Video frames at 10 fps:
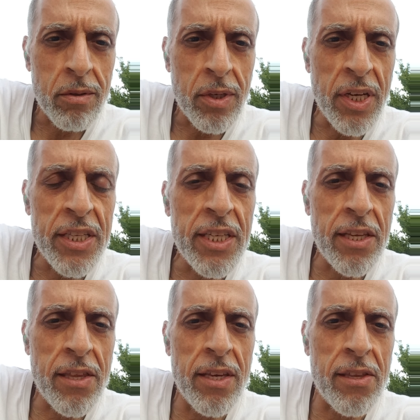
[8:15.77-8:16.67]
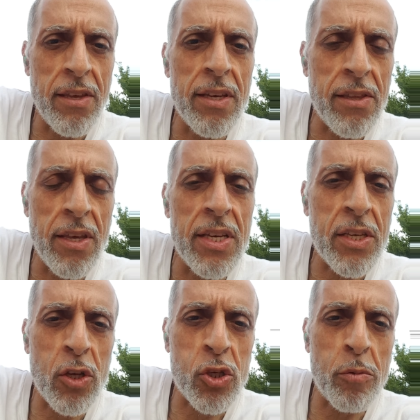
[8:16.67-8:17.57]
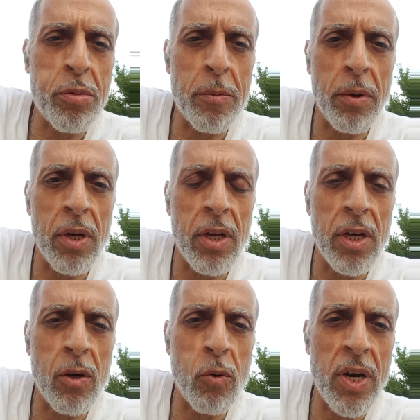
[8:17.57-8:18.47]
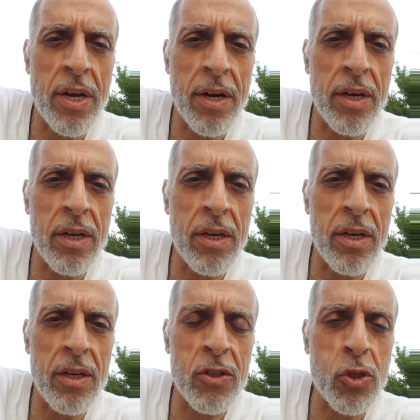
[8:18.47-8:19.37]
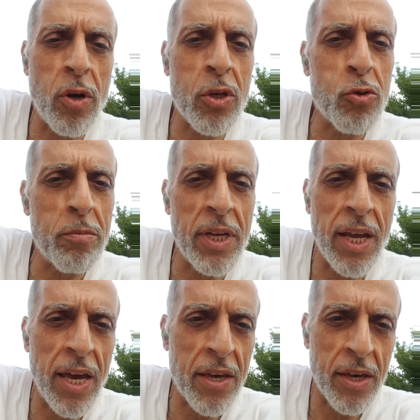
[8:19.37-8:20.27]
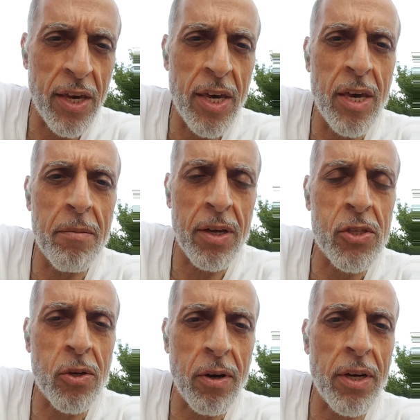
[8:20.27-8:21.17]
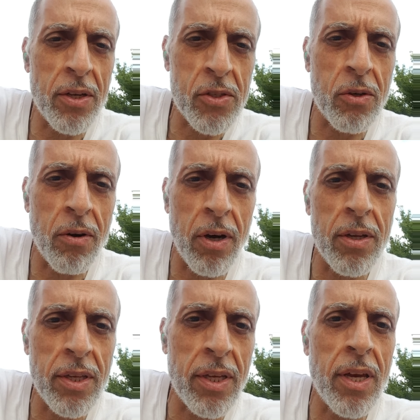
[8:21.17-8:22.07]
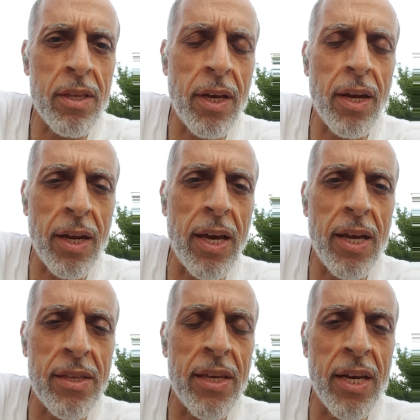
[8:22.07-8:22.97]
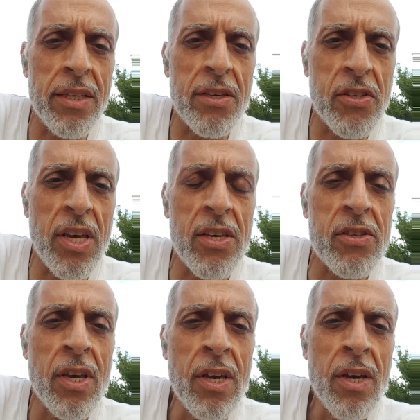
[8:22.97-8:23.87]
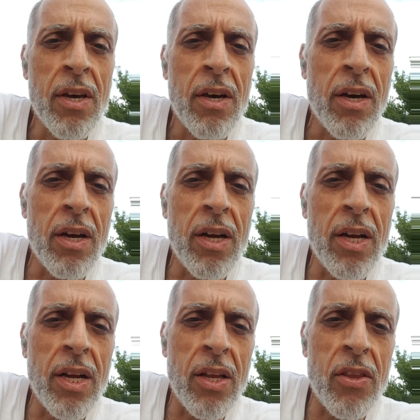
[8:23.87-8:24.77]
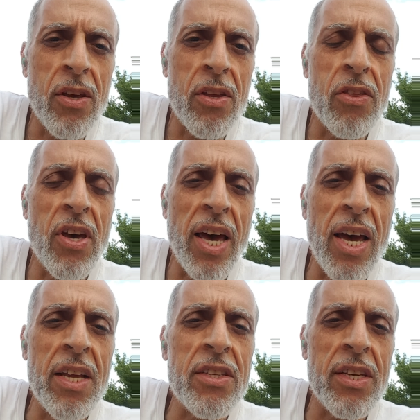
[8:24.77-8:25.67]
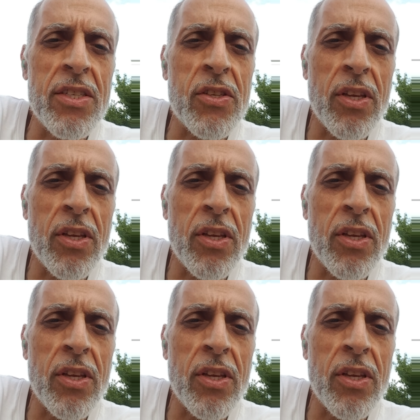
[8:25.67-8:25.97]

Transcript: He did this, and some people were enjoying to be like him, and so on and so on. And Allah at the end He says, the end is